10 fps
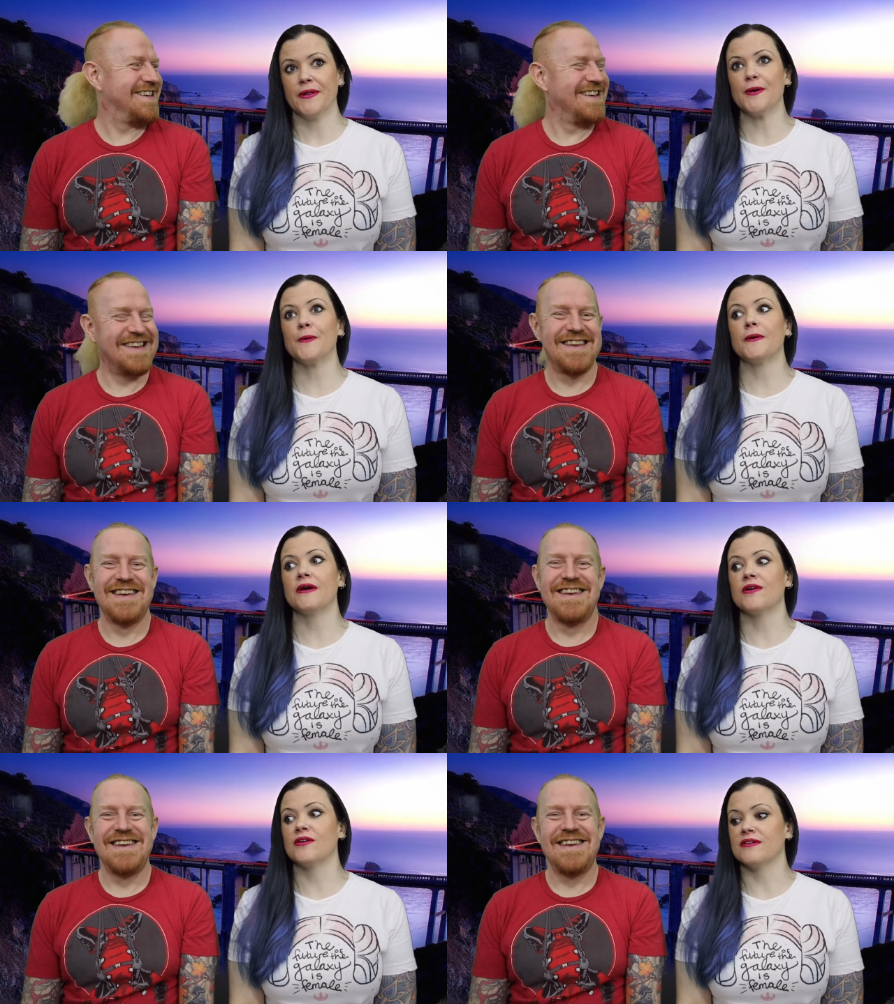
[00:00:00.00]
Speaker 1: look where it
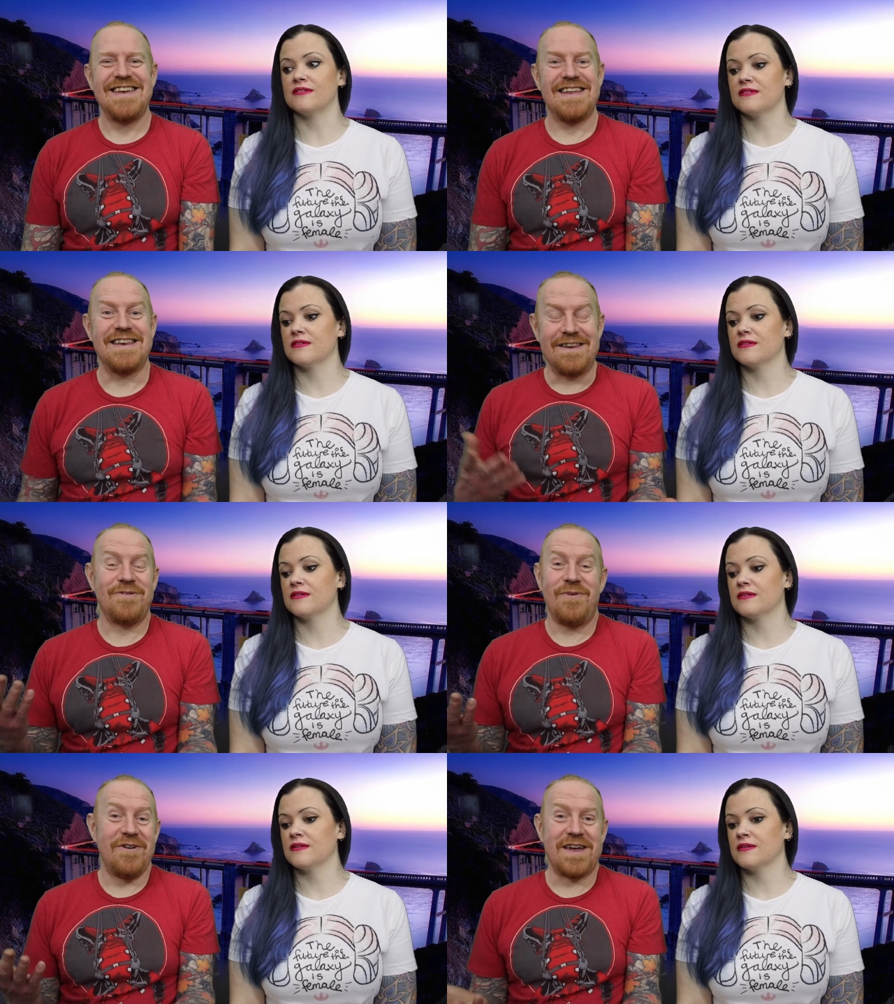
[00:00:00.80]
got us.
Speaker 2: Look
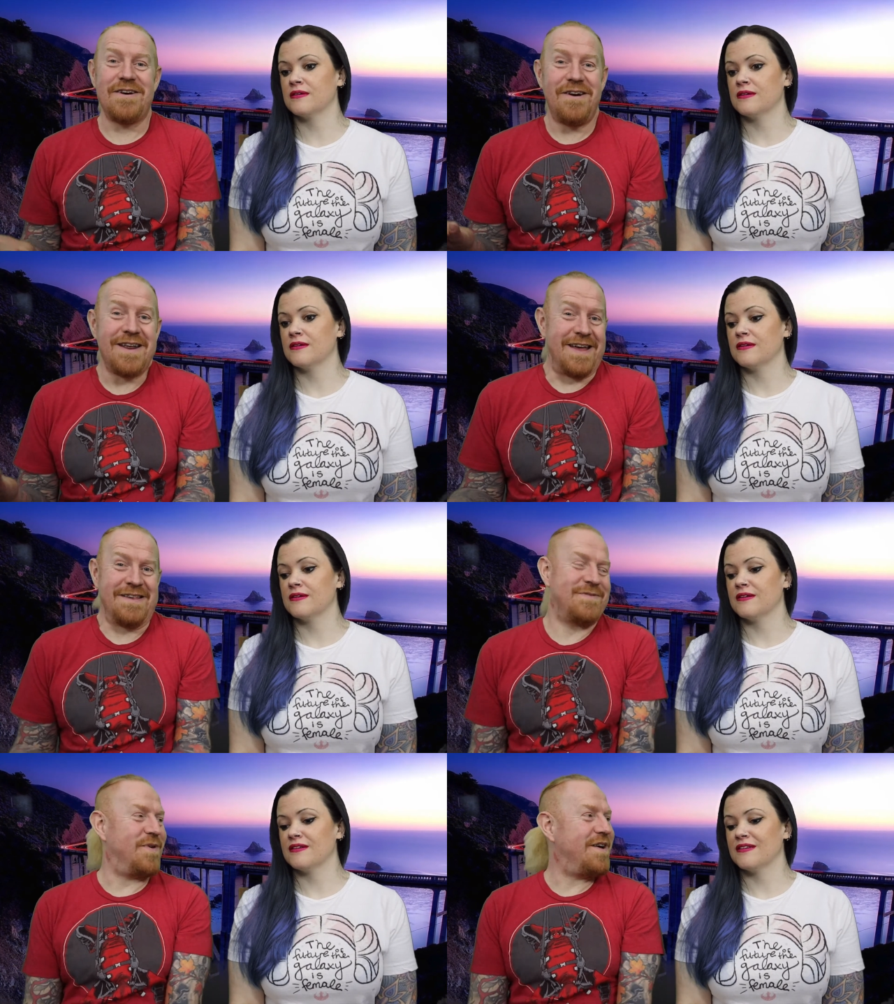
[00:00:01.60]
where it got us.
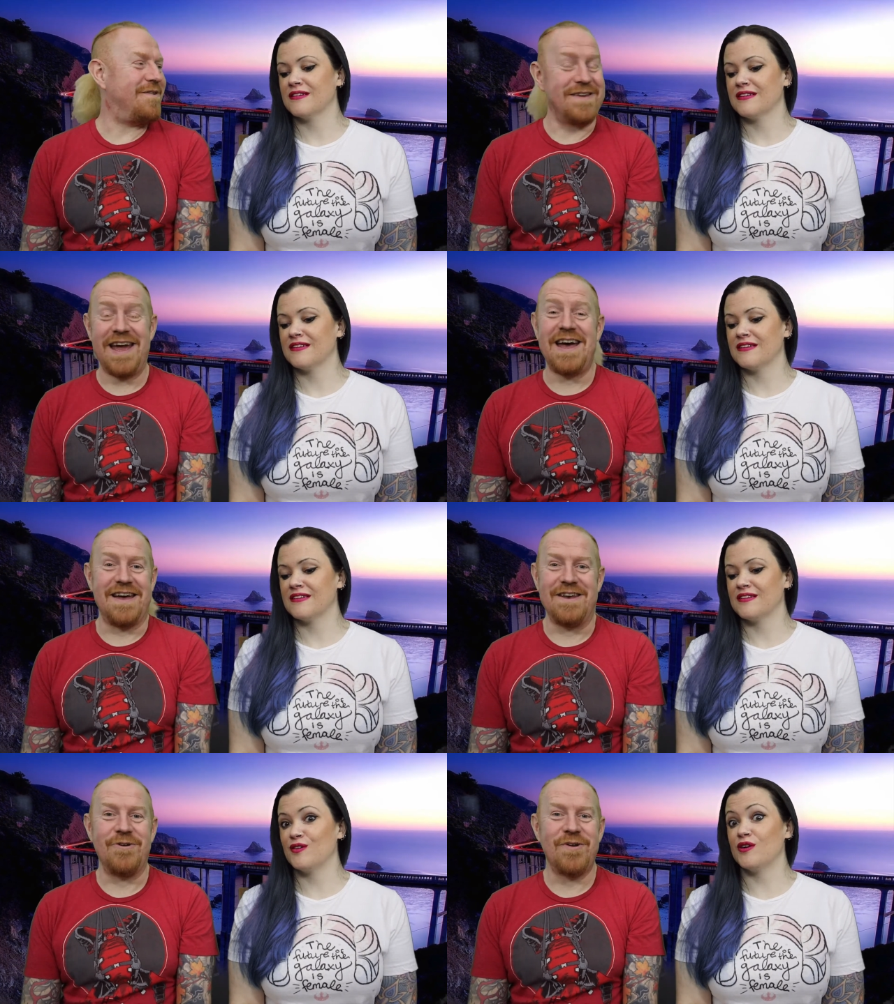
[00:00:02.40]
Well, yeah,
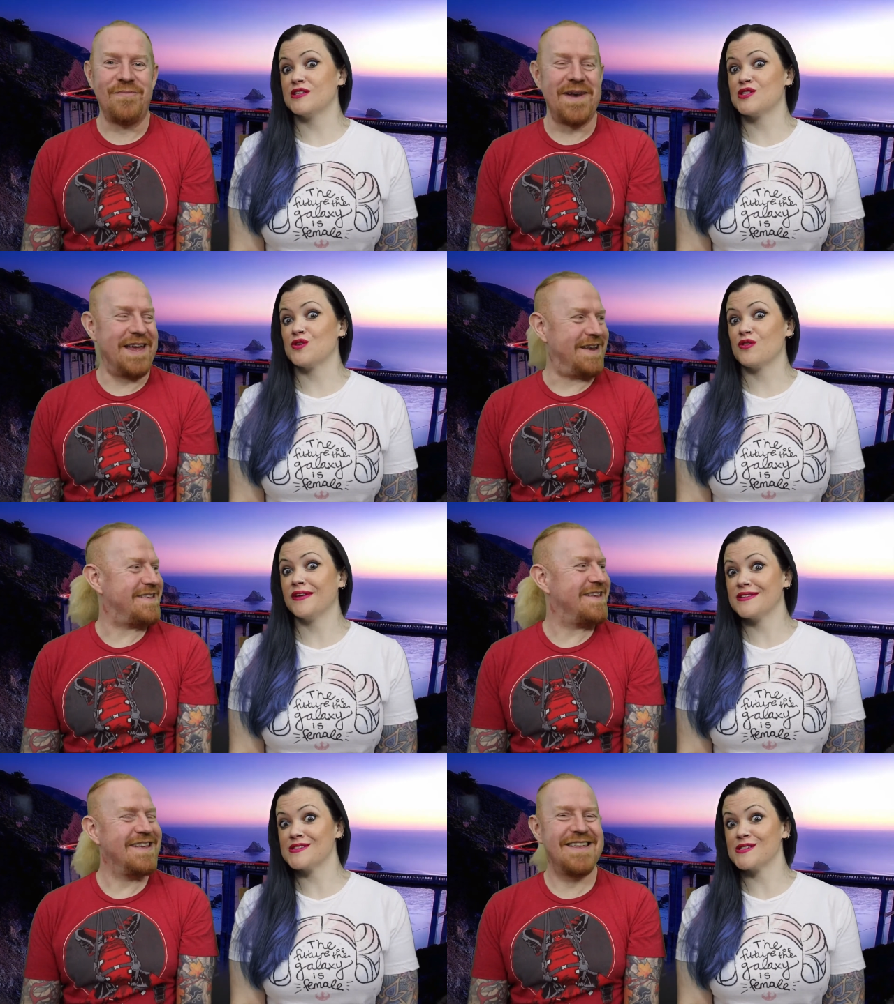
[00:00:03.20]
no got complaints.
Speaker 1: Got
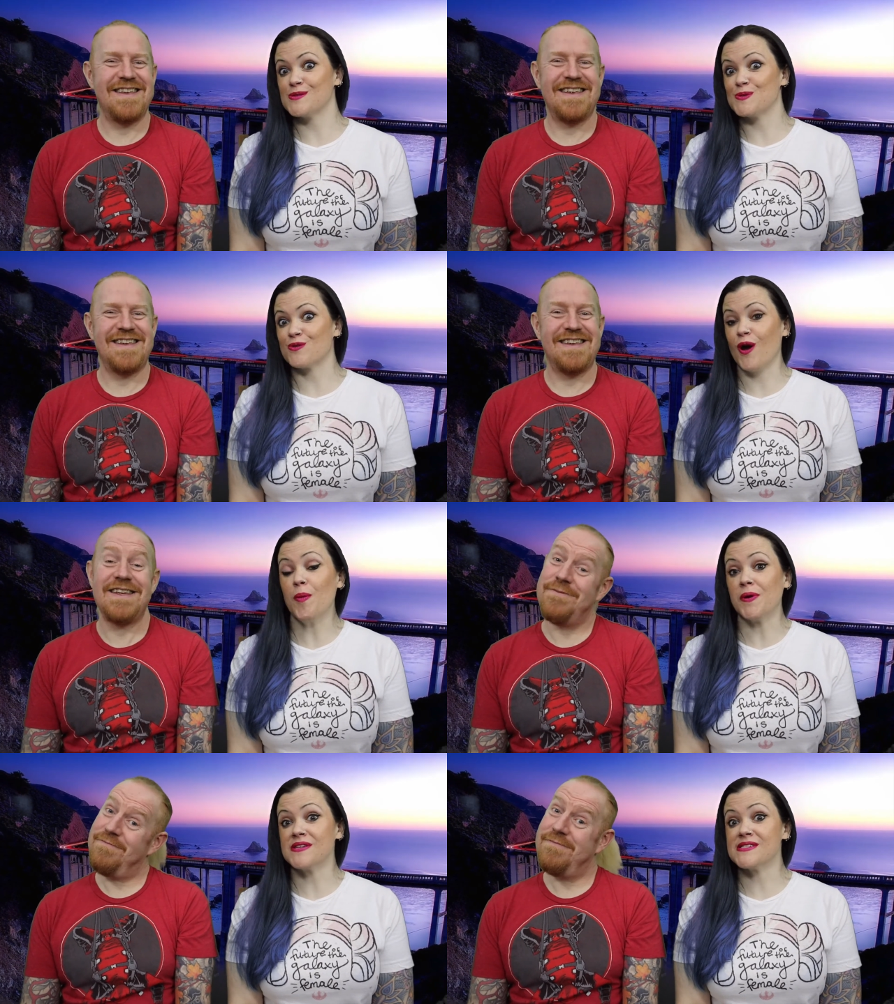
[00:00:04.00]
us 2,000
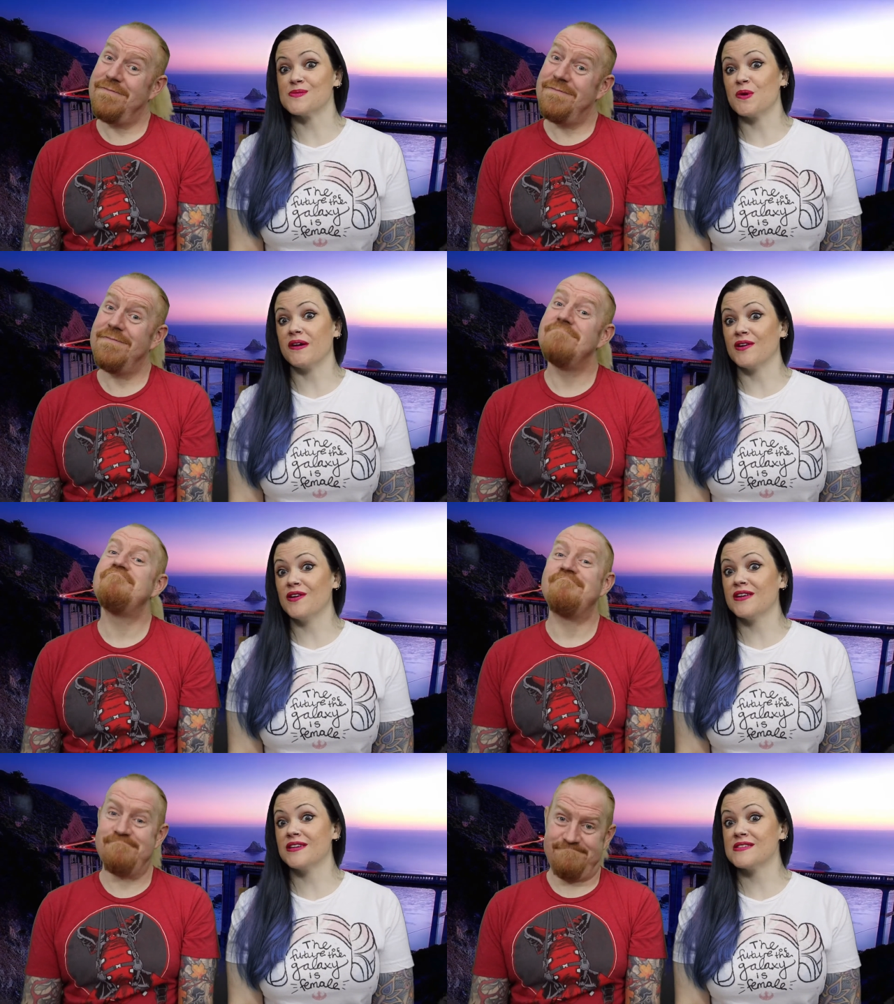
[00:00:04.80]
subscribers is where it got
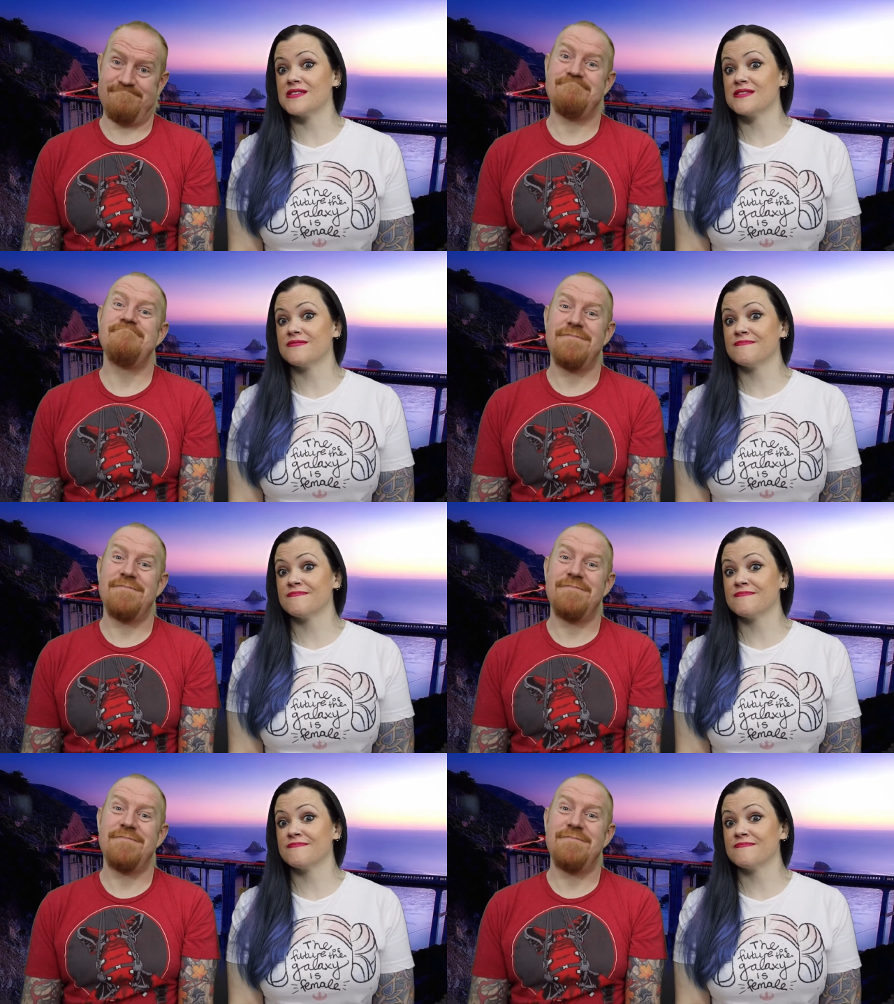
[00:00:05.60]
us.